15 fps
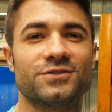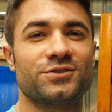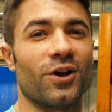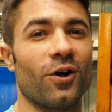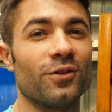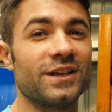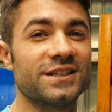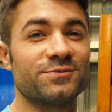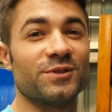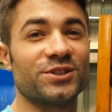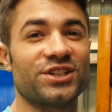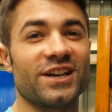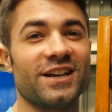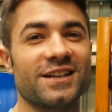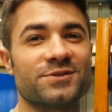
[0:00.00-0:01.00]
So this
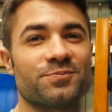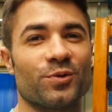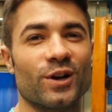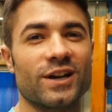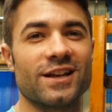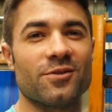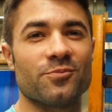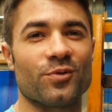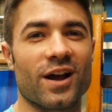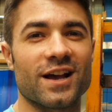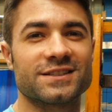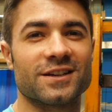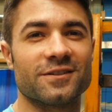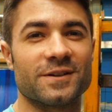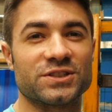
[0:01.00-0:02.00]
machine is pretty
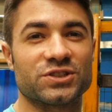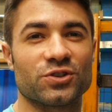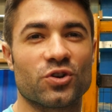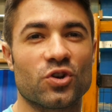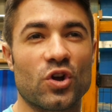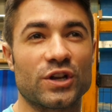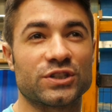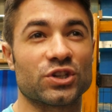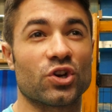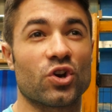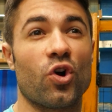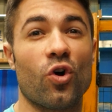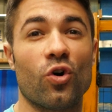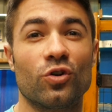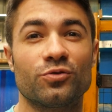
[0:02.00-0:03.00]
impressive. It's a
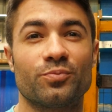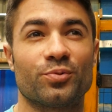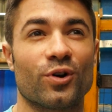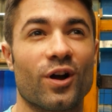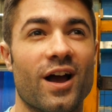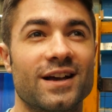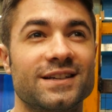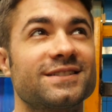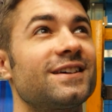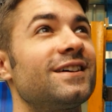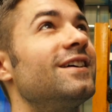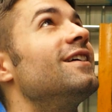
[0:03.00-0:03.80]
cold press.